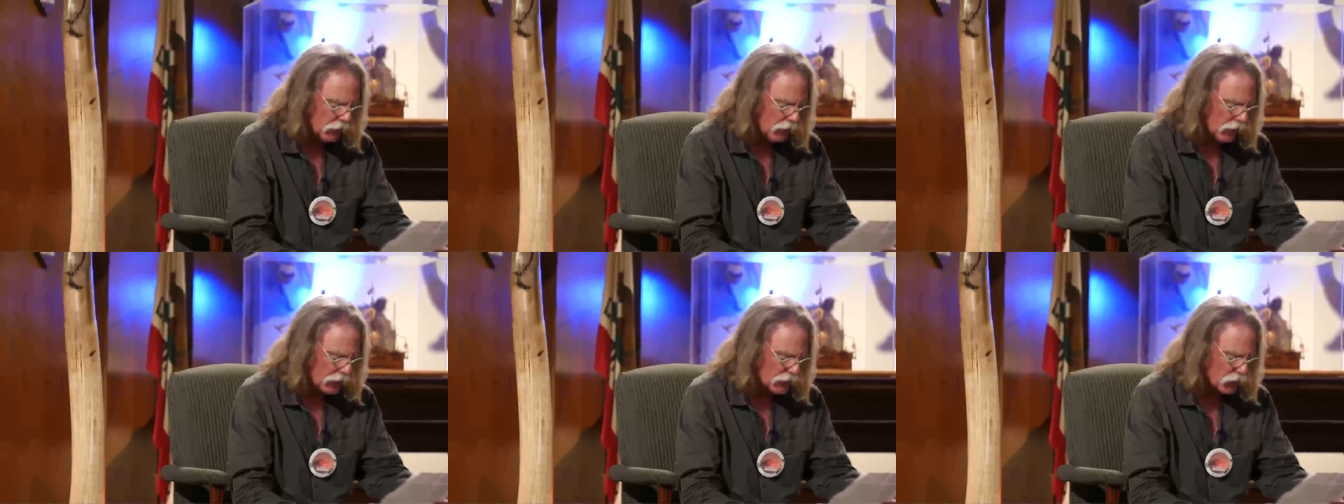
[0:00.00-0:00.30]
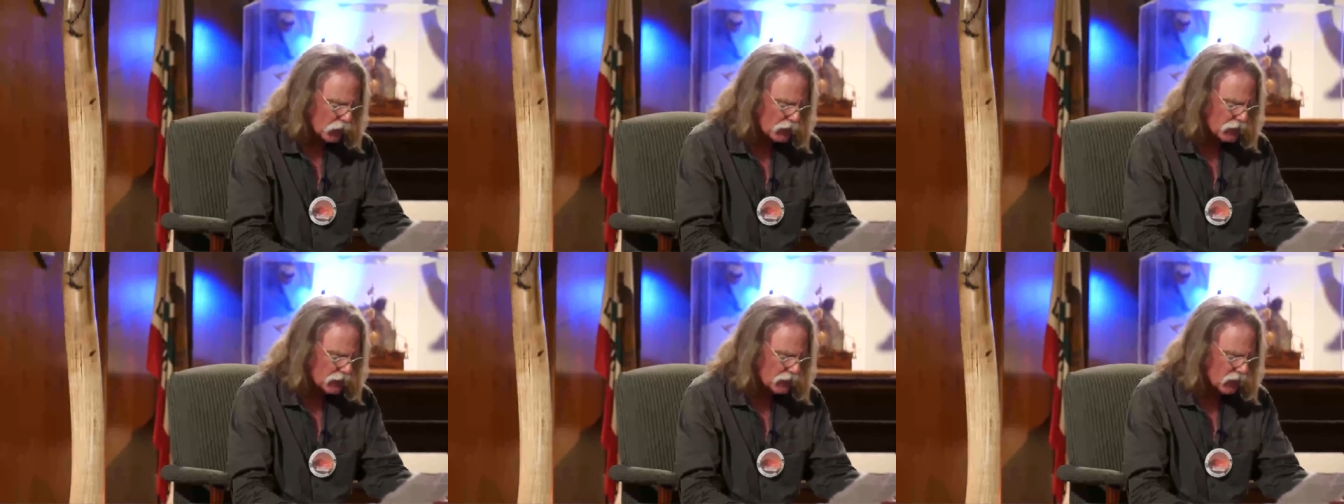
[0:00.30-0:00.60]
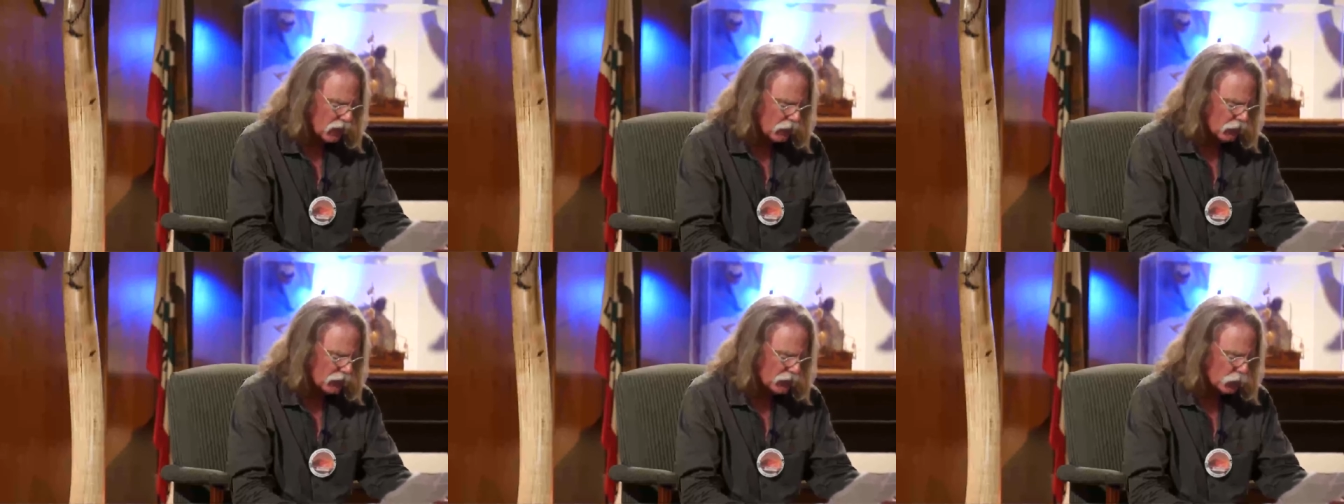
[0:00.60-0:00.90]
I learned to
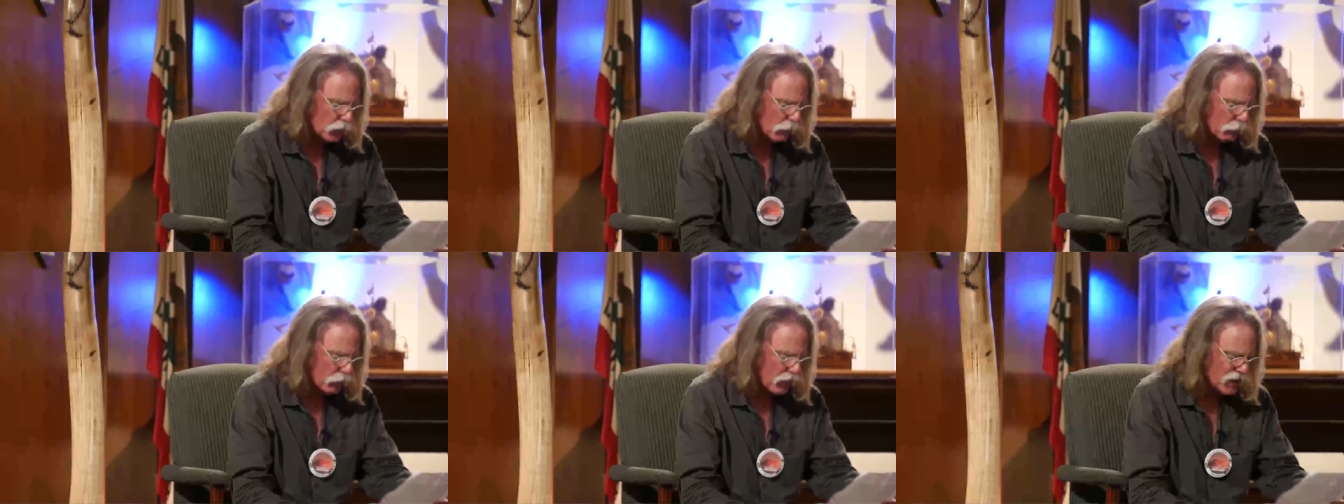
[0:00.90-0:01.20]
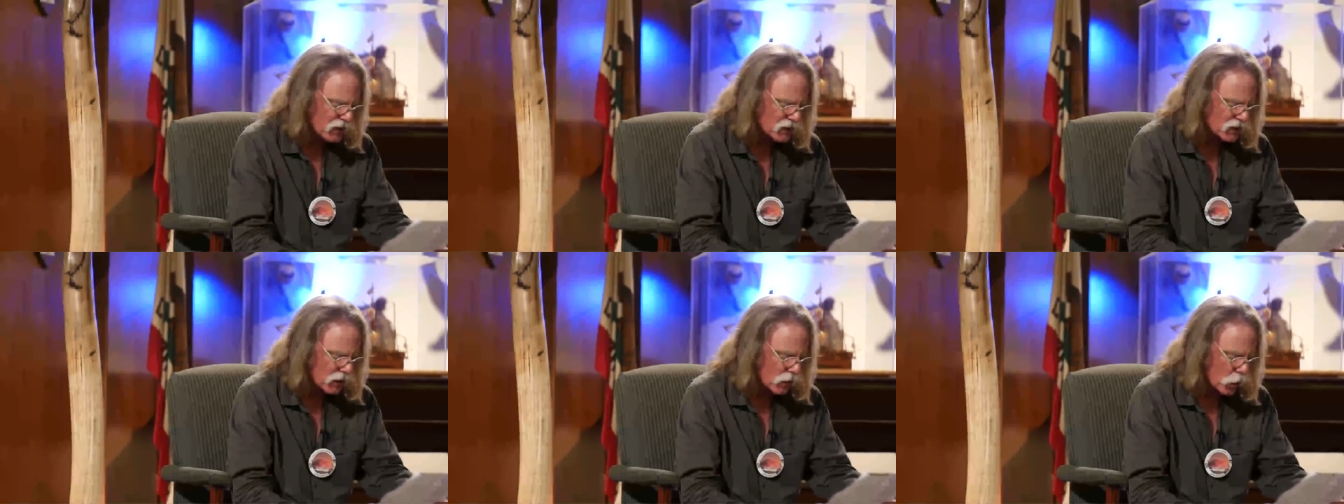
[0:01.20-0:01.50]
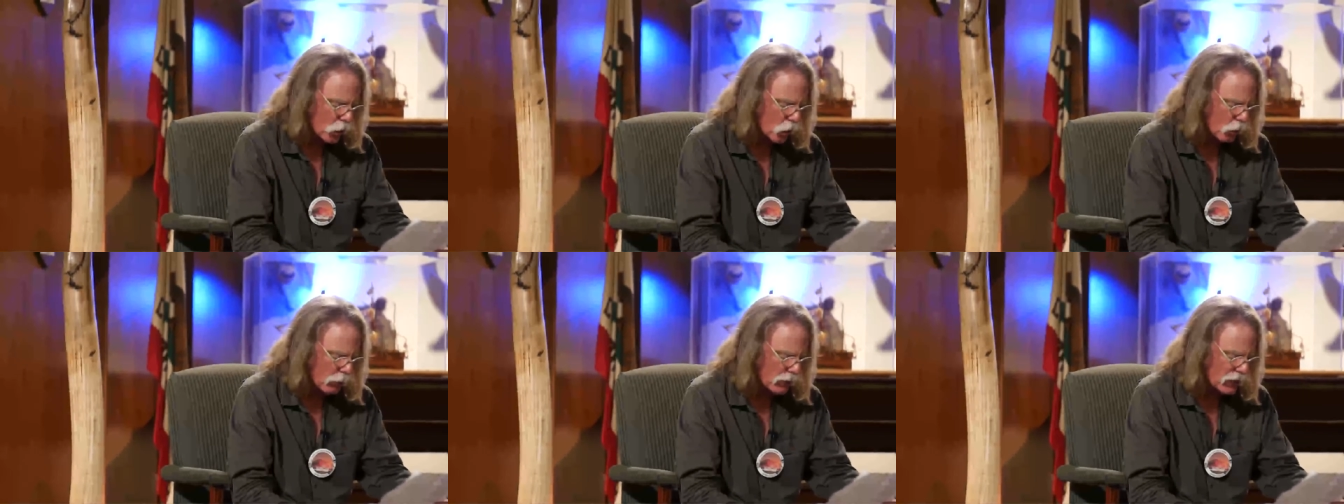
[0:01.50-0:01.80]
love and to embrace the
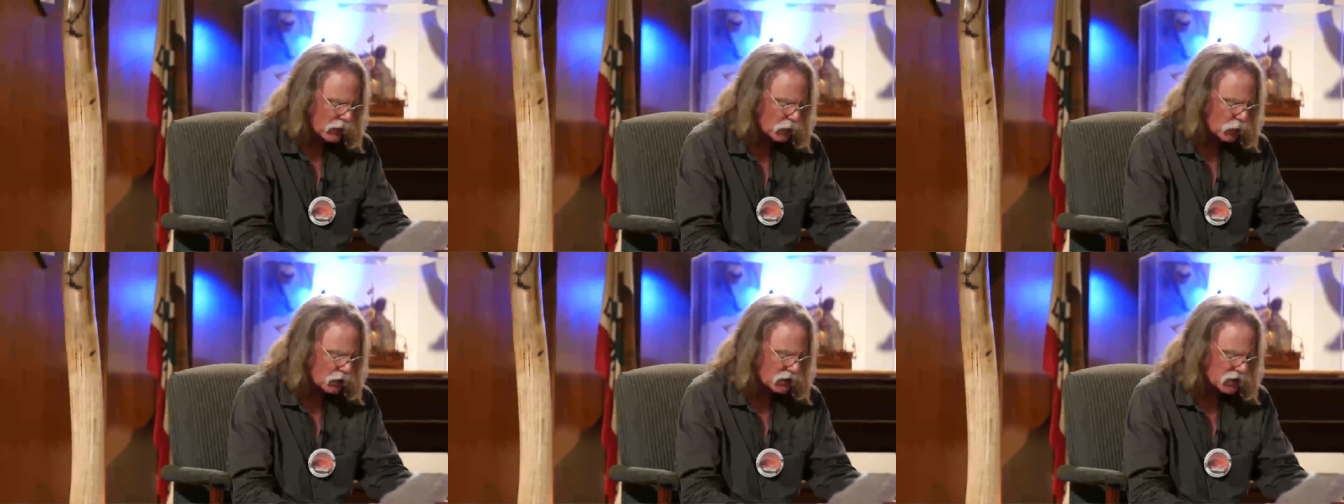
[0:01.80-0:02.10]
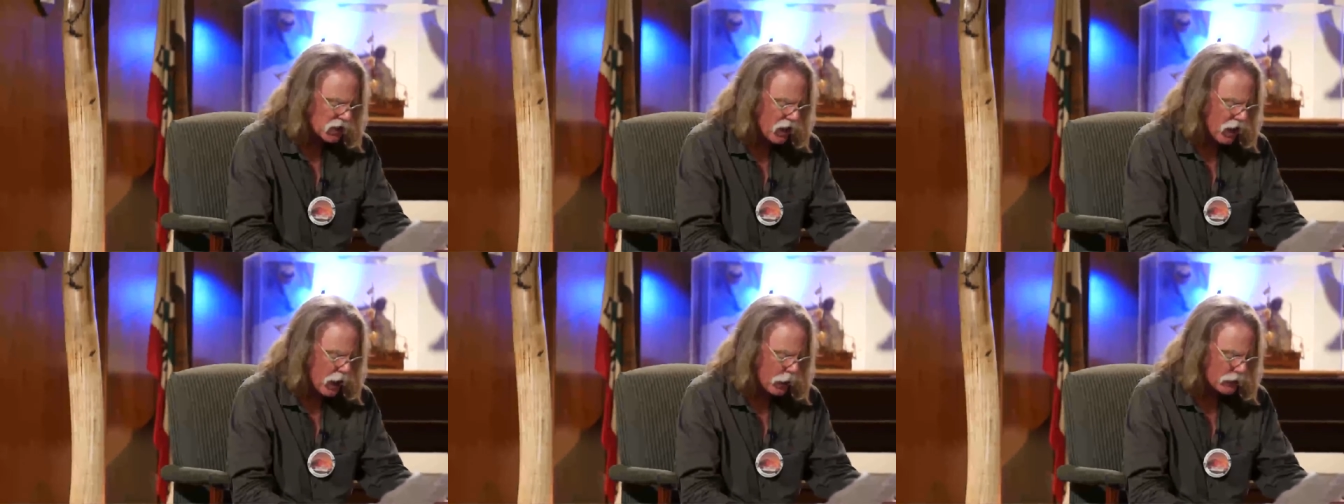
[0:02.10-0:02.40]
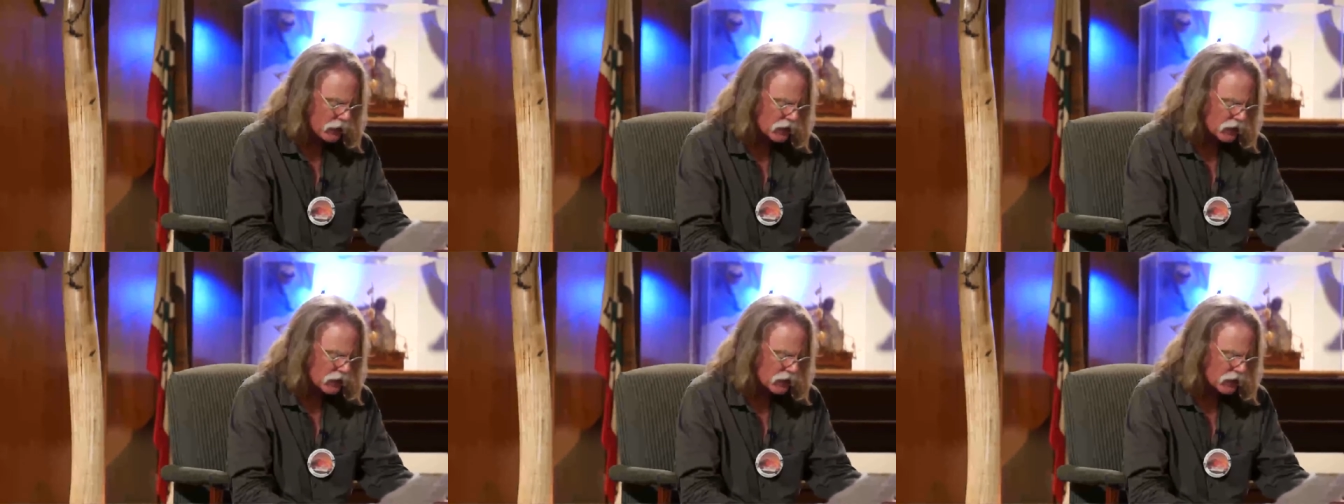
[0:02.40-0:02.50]
cold, but it took time